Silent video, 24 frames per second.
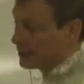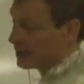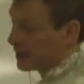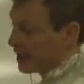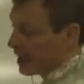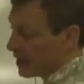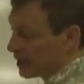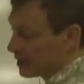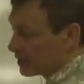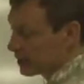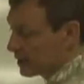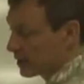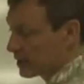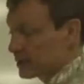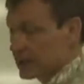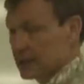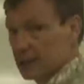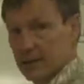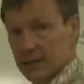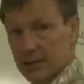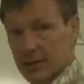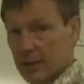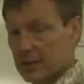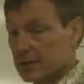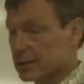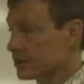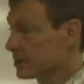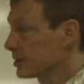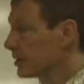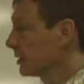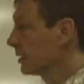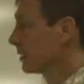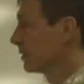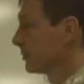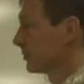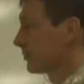to calculate delta
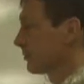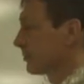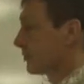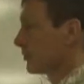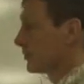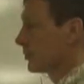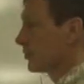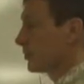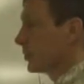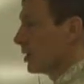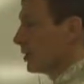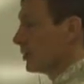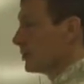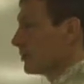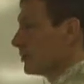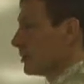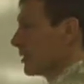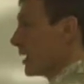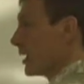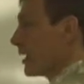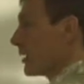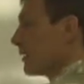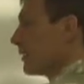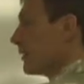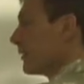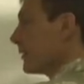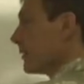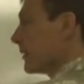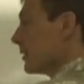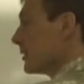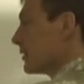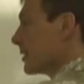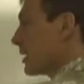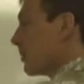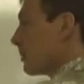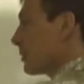T, so I'll do that.
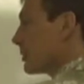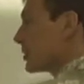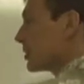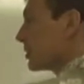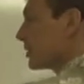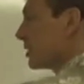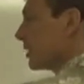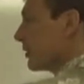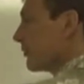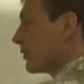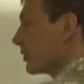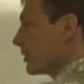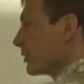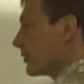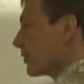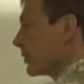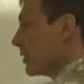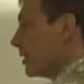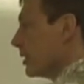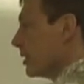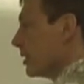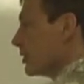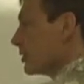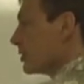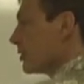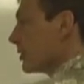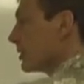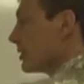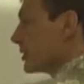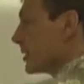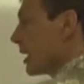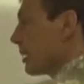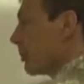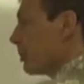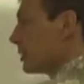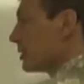Temperature difference. So the
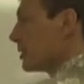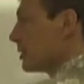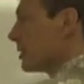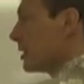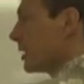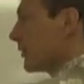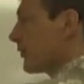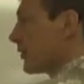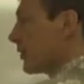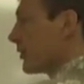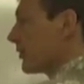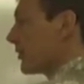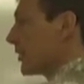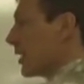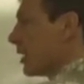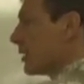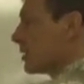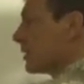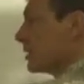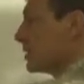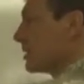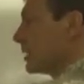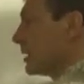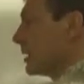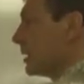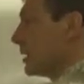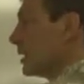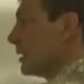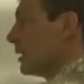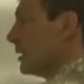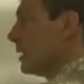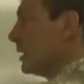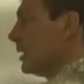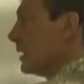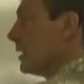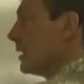temperature difference, delta T,
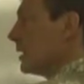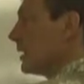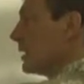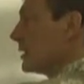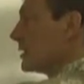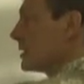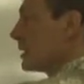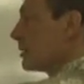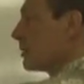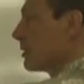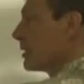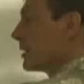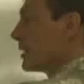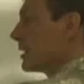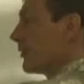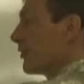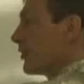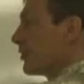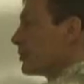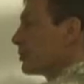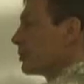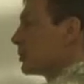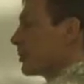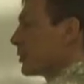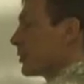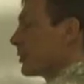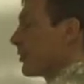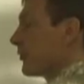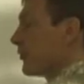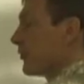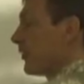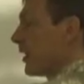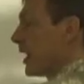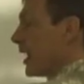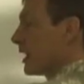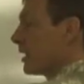is equal to the difference between the
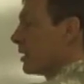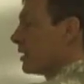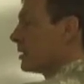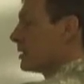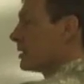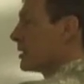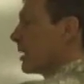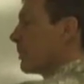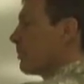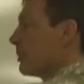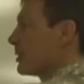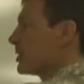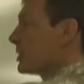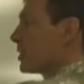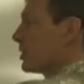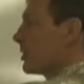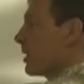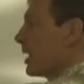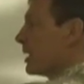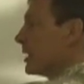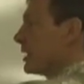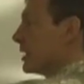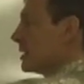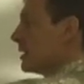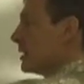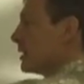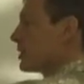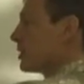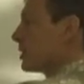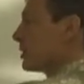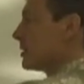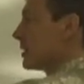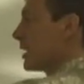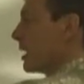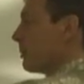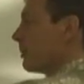final temperature and the
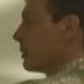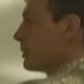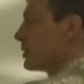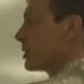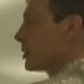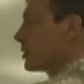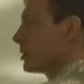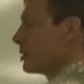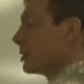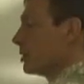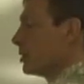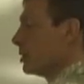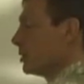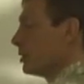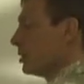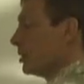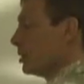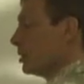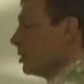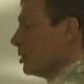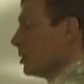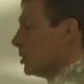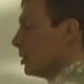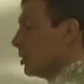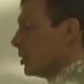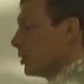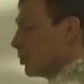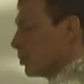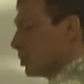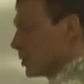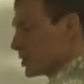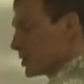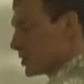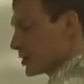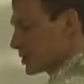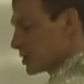initial temperature,
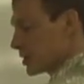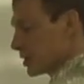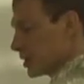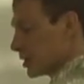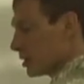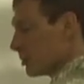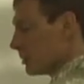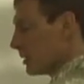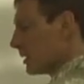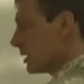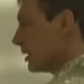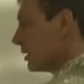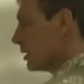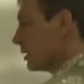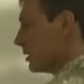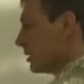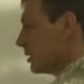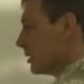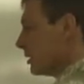which is going to be